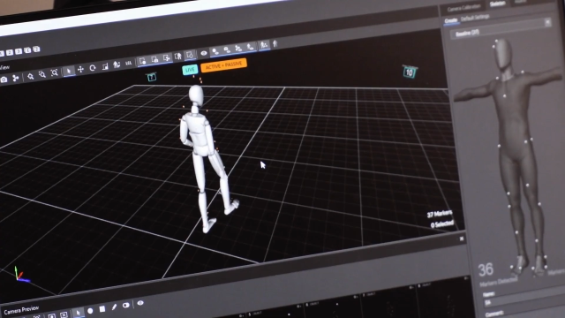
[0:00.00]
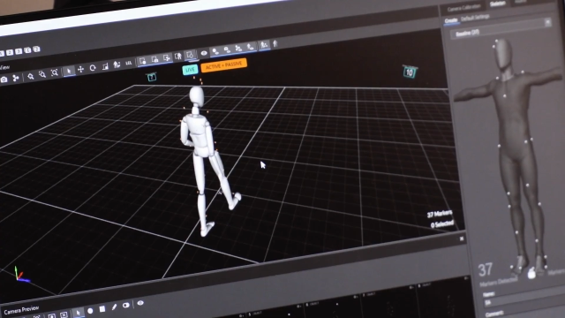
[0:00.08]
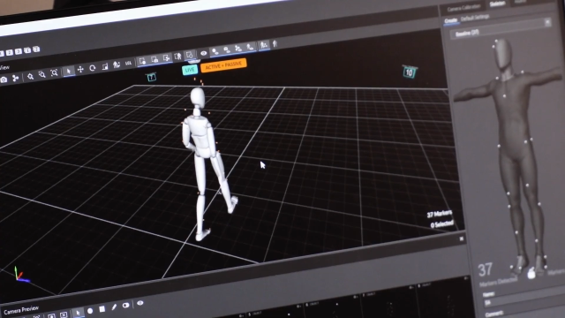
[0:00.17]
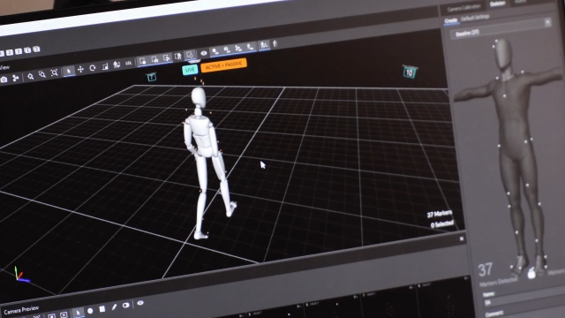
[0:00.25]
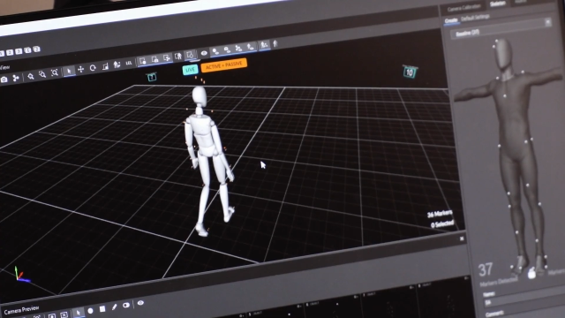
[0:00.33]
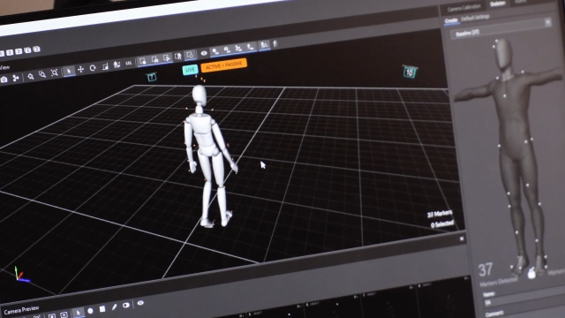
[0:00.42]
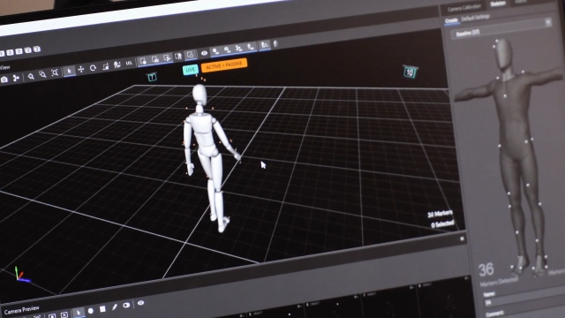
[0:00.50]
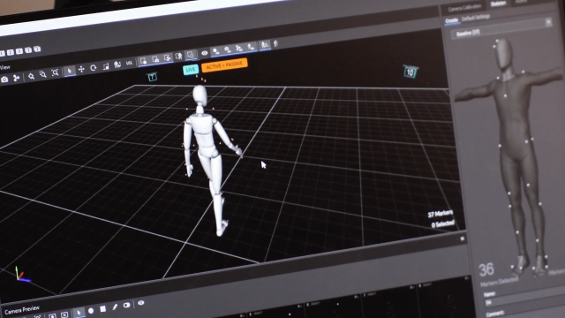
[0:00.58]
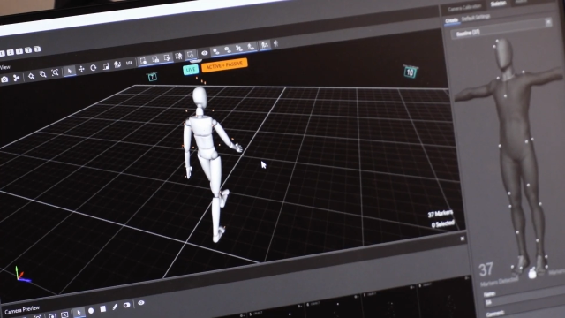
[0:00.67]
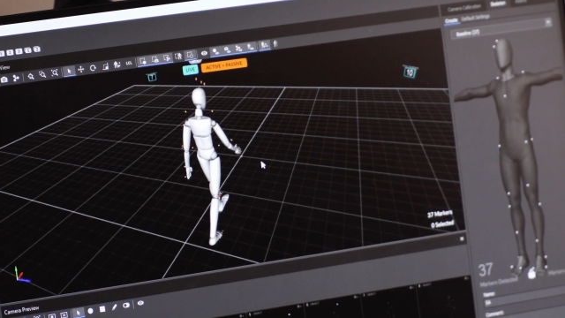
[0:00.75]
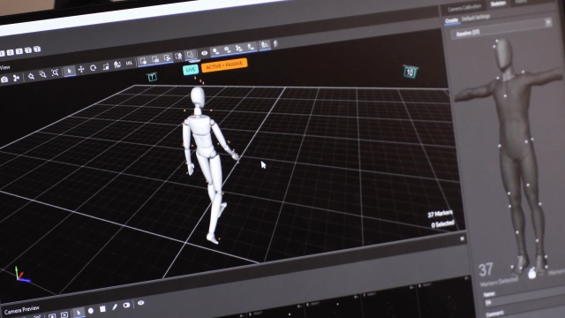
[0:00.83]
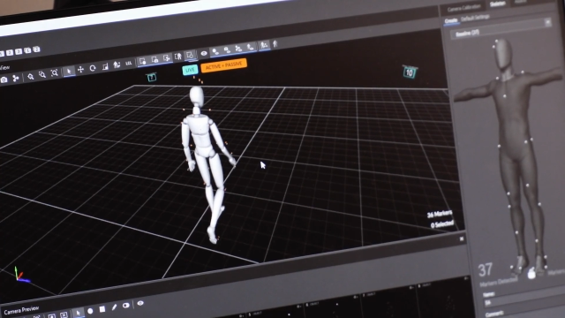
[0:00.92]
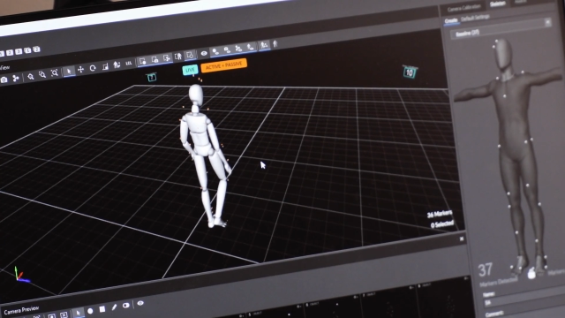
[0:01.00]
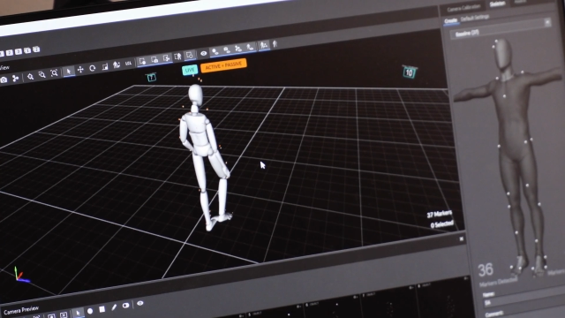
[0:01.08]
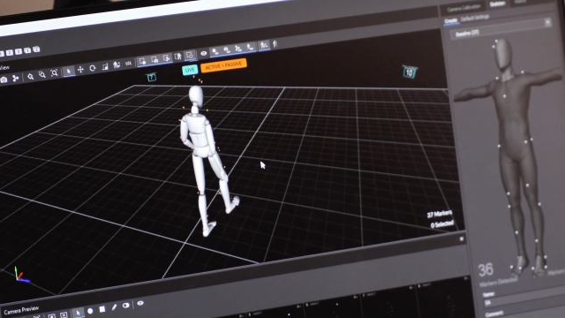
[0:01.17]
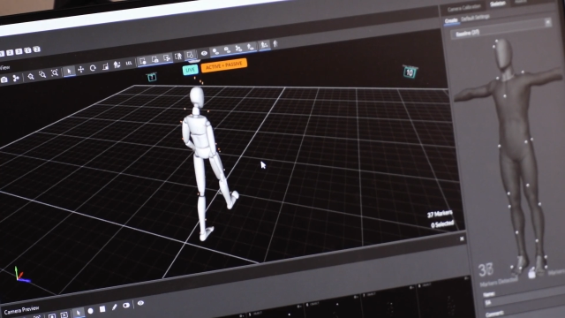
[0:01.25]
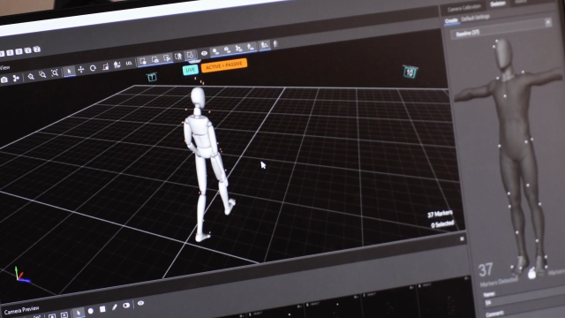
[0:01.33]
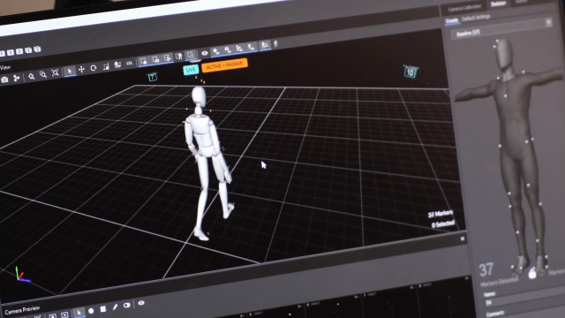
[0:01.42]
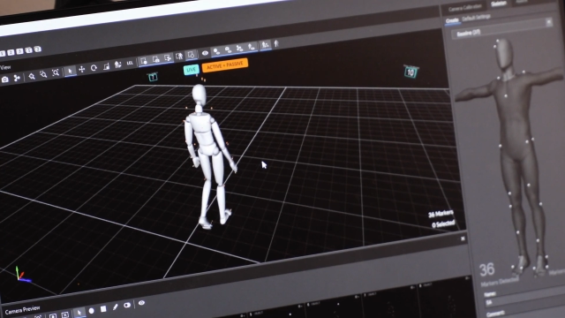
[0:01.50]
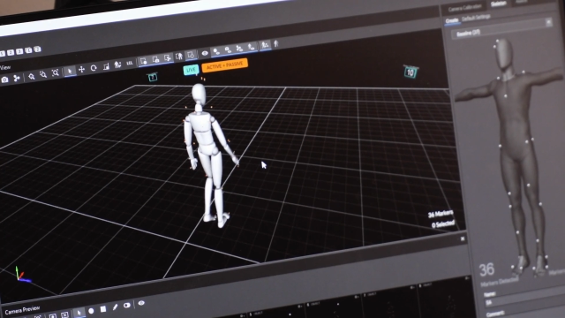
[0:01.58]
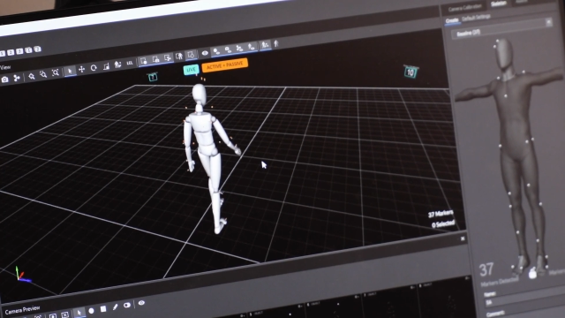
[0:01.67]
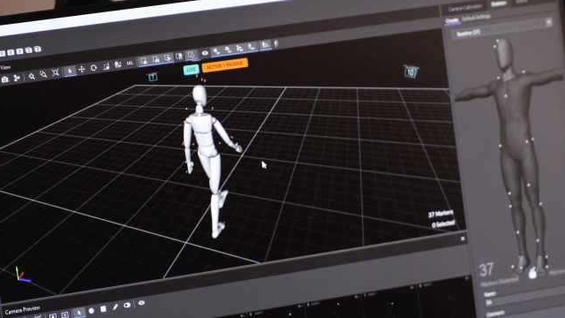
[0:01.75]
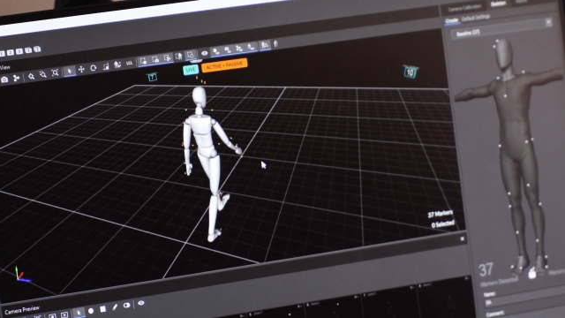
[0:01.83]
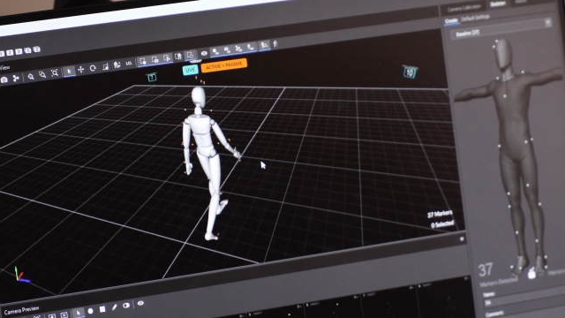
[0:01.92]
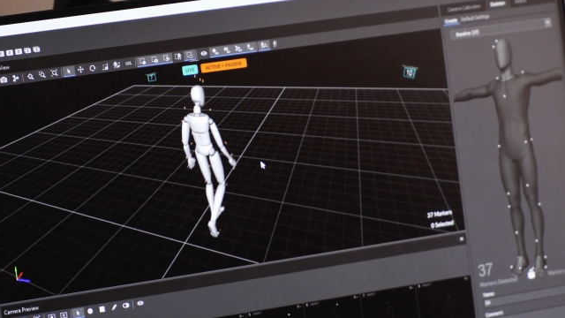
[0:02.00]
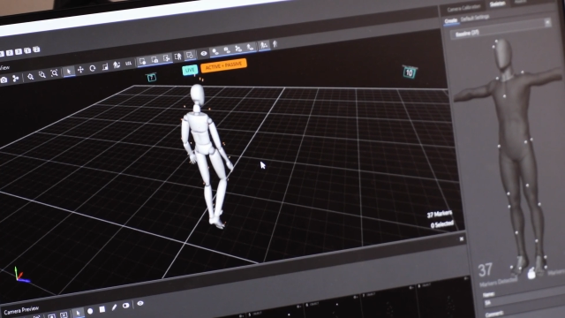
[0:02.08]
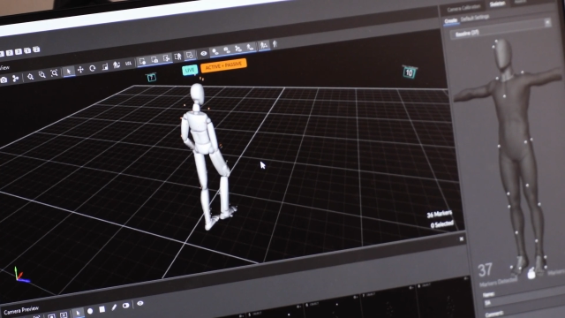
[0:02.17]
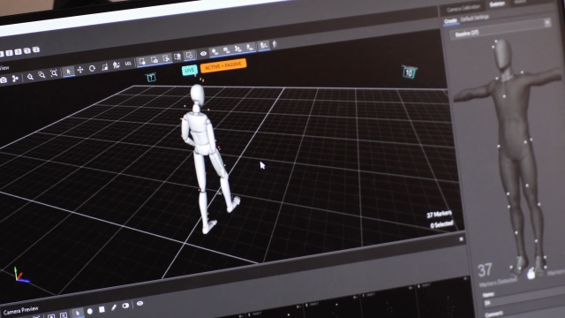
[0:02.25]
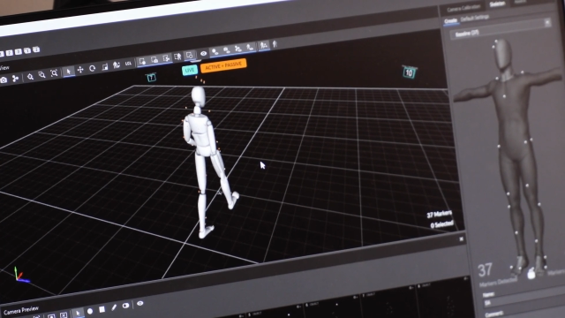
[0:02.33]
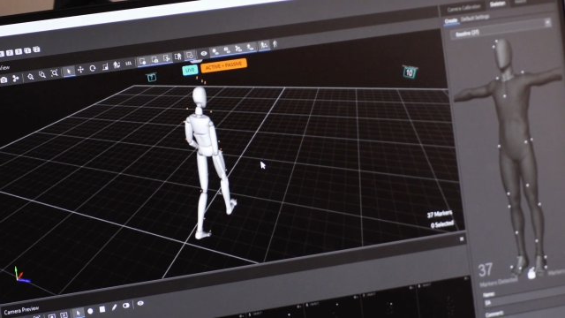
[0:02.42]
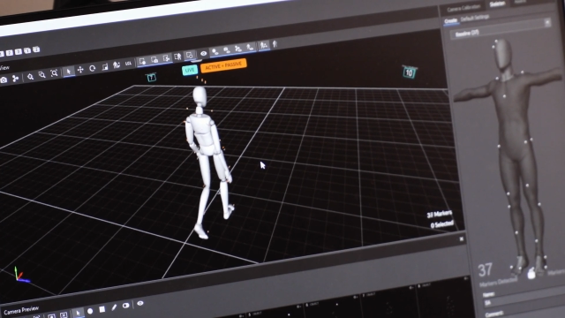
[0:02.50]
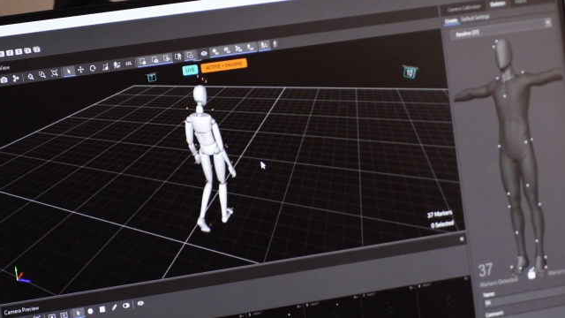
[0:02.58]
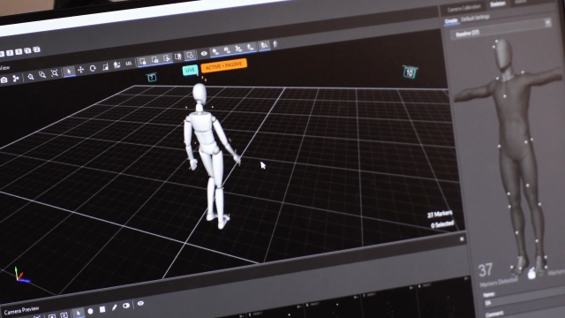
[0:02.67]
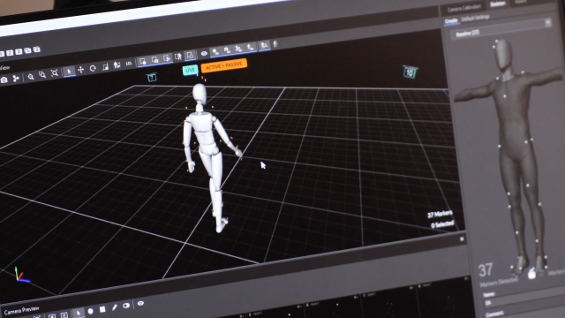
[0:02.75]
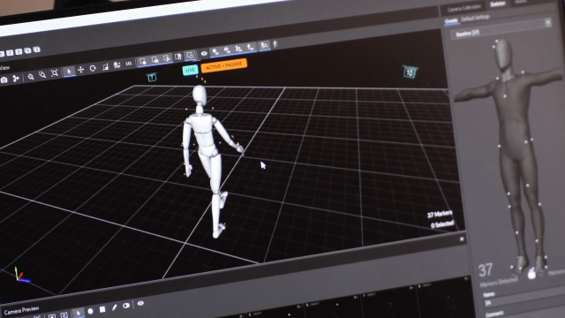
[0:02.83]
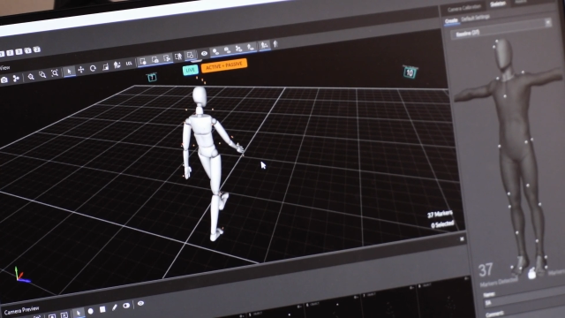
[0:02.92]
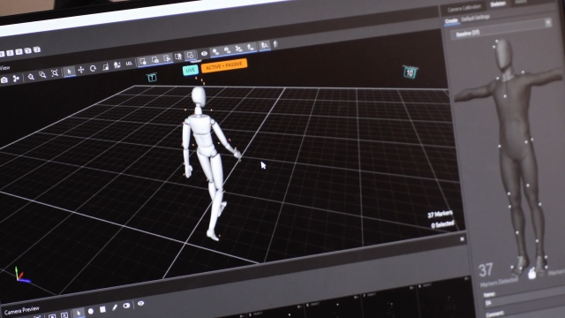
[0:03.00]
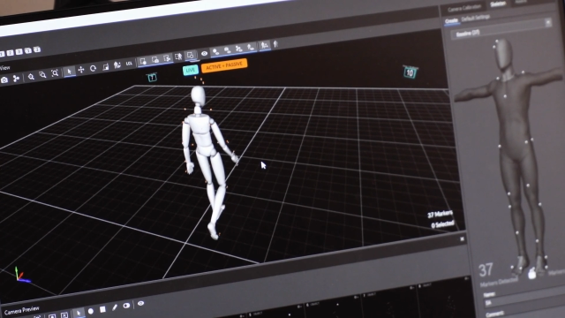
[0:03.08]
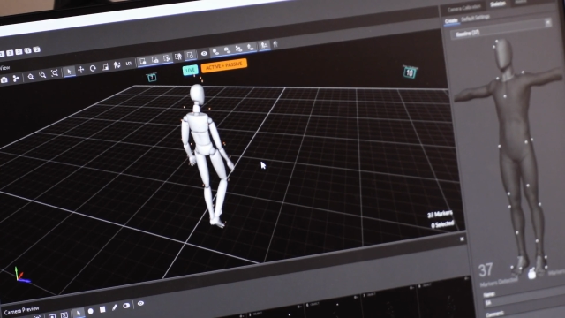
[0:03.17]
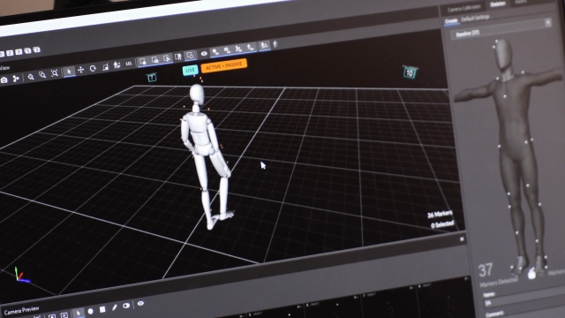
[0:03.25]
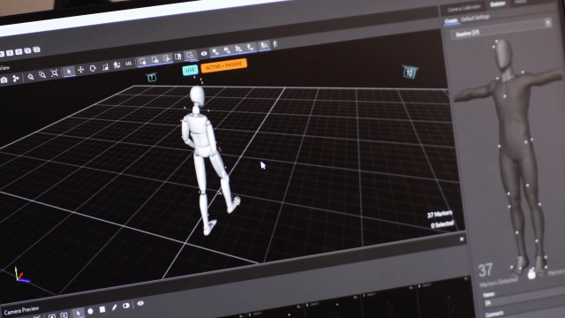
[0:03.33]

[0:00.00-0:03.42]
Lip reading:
Nobody's mouth can be seen.